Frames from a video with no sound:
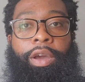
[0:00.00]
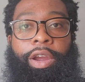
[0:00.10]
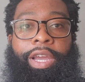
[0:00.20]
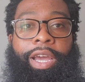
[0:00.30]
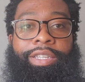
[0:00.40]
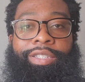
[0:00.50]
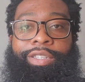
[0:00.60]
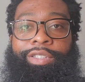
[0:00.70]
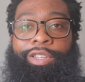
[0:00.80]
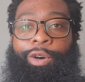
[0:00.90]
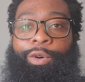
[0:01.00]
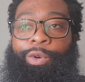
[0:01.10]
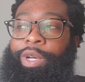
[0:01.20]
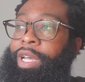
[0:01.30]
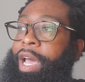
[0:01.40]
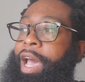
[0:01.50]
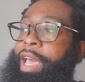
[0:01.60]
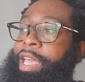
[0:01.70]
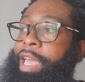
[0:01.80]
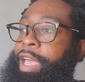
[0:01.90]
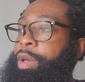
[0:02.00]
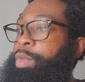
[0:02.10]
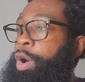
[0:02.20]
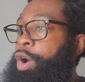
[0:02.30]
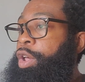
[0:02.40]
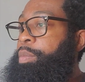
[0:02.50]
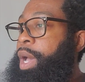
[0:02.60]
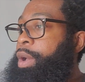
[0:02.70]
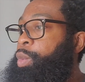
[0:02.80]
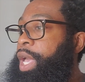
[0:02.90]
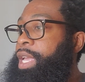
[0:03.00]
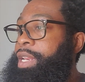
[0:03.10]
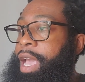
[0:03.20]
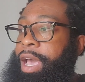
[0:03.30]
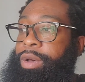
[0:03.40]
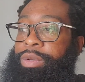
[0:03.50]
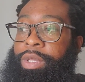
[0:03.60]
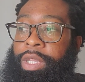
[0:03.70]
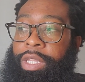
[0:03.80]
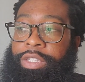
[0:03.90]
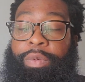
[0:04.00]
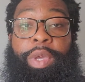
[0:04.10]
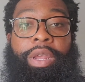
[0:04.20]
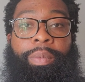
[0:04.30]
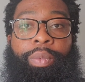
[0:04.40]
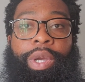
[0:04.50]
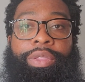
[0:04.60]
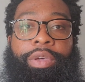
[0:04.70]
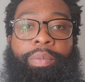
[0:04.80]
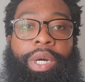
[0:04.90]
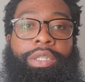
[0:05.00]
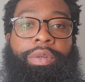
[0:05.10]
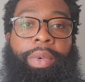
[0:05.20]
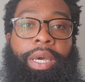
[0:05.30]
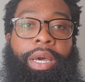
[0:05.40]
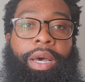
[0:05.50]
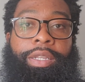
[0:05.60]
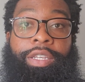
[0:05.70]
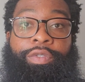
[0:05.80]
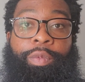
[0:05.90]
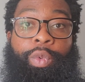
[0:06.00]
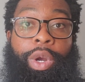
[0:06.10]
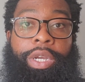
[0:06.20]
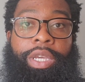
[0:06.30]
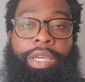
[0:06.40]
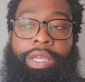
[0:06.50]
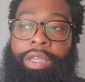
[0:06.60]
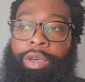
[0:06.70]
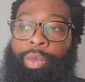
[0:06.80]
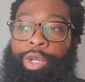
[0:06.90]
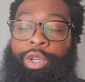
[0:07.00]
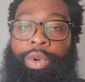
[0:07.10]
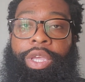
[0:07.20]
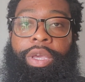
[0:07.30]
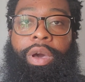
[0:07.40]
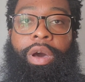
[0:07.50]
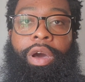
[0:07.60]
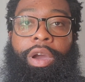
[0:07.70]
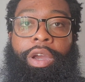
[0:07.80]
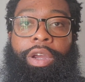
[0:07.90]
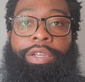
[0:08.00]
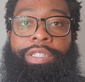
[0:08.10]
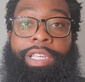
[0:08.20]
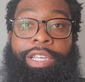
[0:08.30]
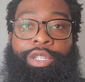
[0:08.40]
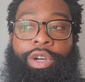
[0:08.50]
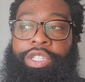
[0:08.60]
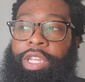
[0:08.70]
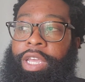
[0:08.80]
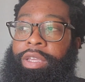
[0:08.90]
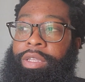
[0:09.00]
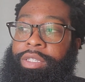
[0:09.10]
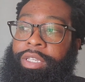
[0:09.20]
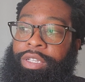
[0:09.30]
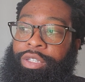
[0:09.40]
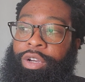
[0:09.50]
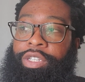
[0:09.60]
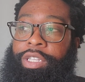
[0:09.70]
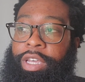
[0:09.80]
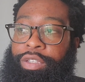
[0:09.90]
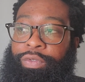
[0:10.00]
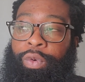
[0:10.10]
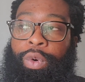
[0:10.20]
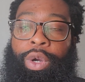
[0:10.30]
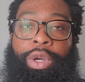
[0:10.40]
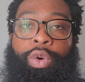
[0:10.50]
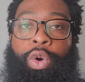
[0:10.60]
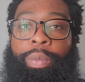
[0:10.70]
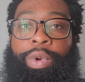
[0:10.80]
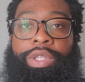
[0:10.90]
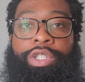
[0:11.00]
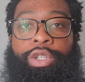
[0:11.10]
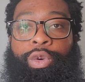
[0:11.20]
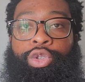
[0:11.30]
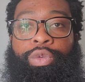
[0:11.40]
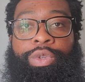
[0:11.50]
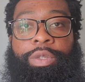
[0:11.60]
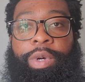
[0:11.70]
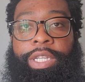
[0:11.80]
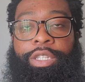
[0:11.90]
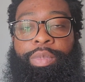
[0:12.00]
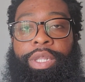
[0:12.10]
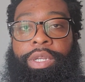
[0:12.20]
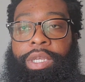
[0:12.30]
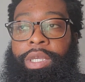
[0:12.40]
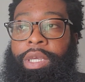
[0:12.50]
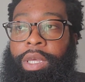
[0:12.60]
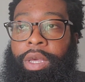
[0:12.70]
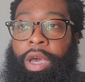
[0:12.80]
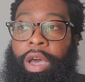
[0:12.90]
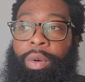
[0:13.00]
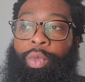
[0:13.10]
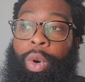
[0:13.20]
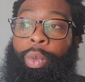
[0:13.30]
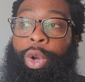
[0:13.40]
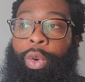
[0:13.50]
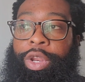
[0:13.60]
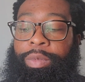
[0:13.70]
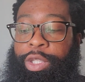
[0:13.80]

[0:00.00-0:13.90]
All right, guys, so I am on my way now to meet up with a bunch of my colleagues from work. We're doing our CSR today. CSR stands for Corporate Social Responsibility. What we're going to be